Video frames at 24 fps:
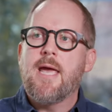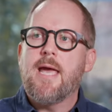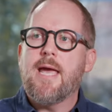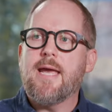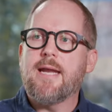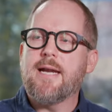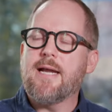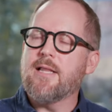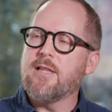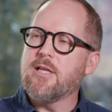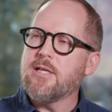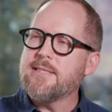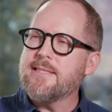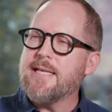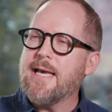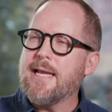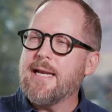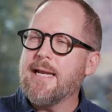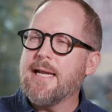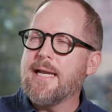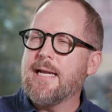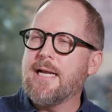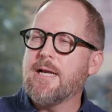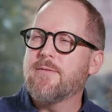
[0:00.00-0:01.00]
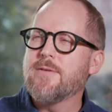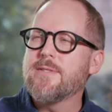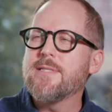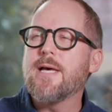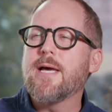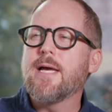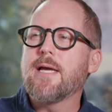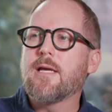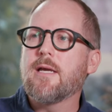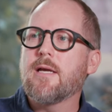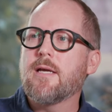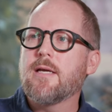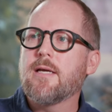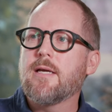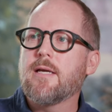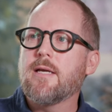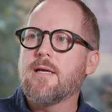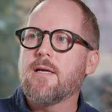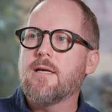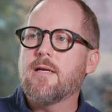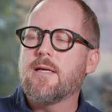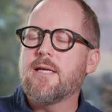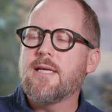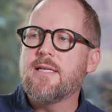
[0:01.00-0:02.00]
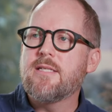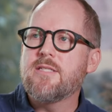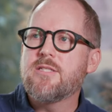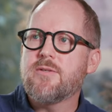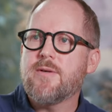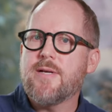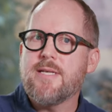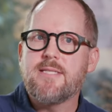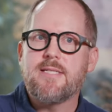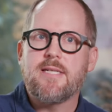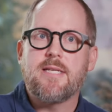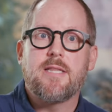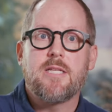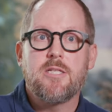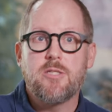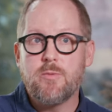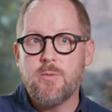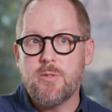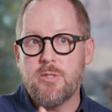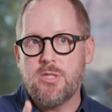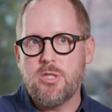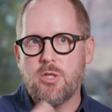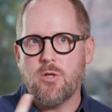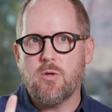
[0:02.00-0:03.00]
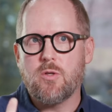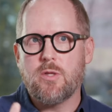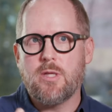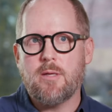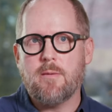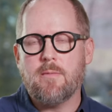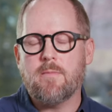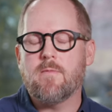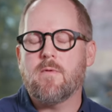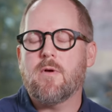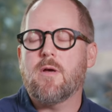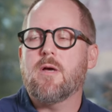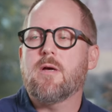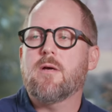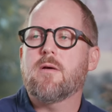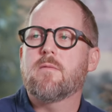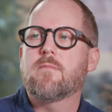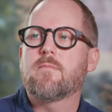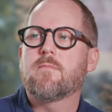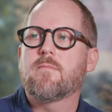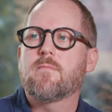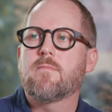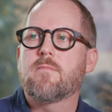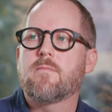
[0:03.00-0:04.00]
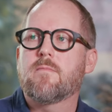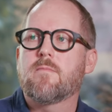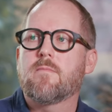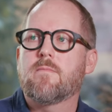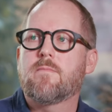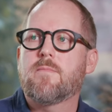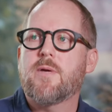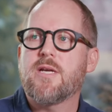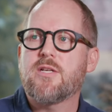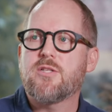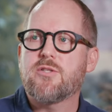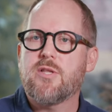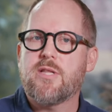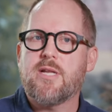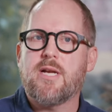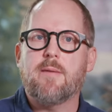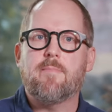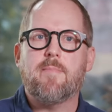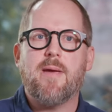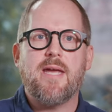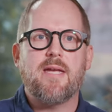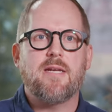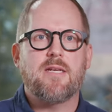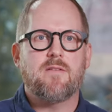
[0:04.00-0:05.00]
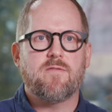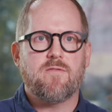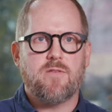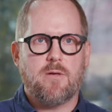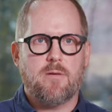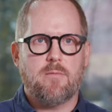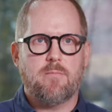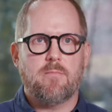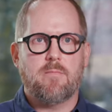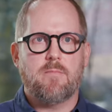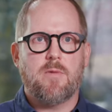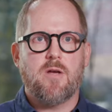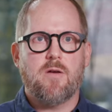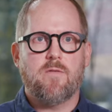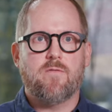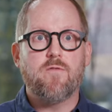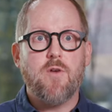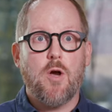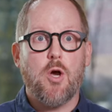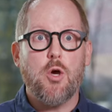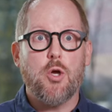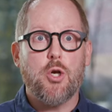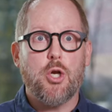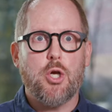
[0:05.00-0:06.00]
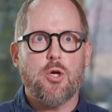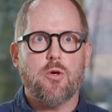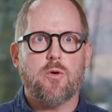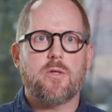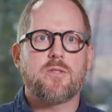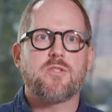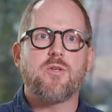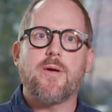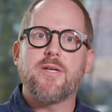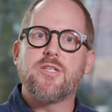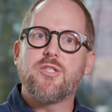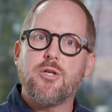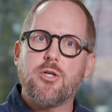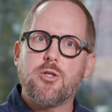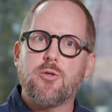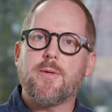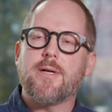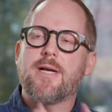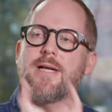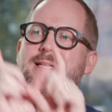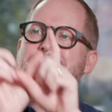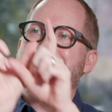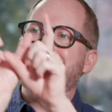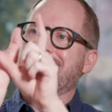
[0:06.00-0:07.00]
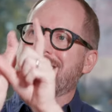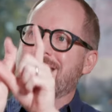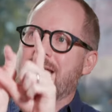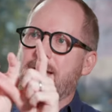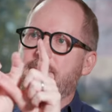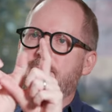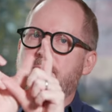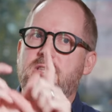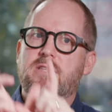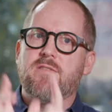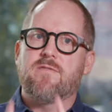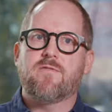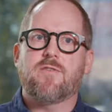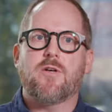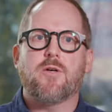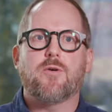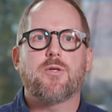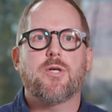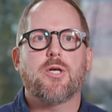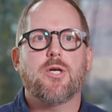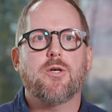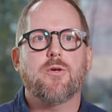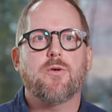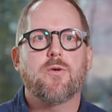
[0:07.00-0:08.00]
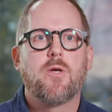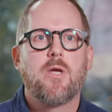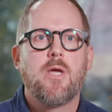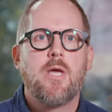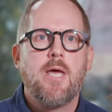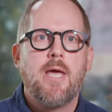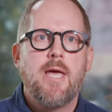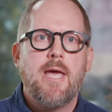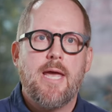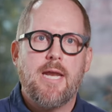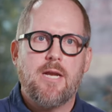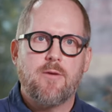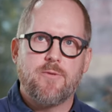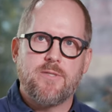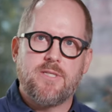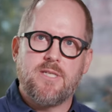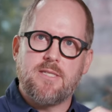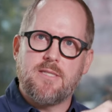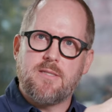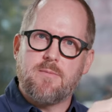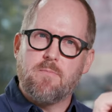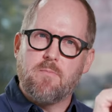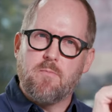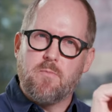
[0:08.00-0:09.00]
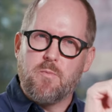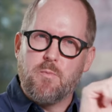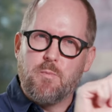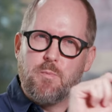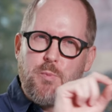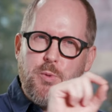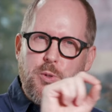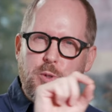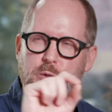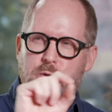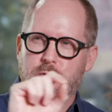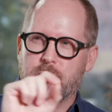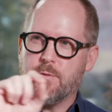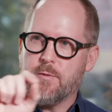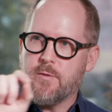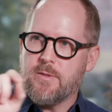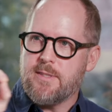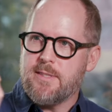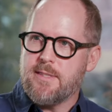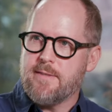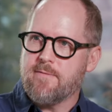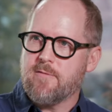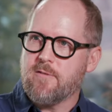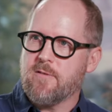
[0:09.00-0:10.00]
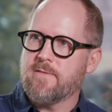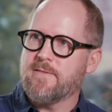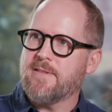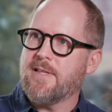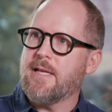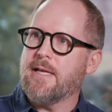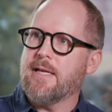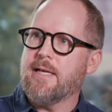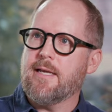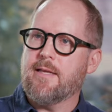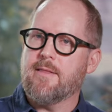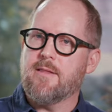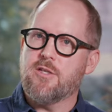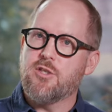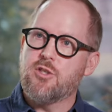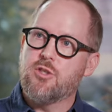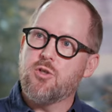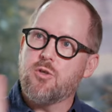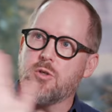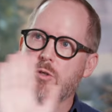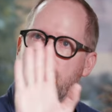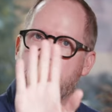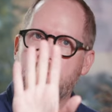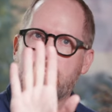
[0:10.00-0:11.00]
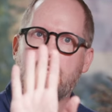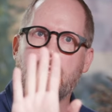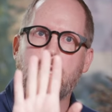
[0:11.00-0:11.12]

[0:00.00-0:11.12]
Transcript: And I looked at it and I was like, interesting. This was the only um, picture that I painted from a photo. So I turned around and I snapped the photo, and it was this beautiful sliver of light and the door was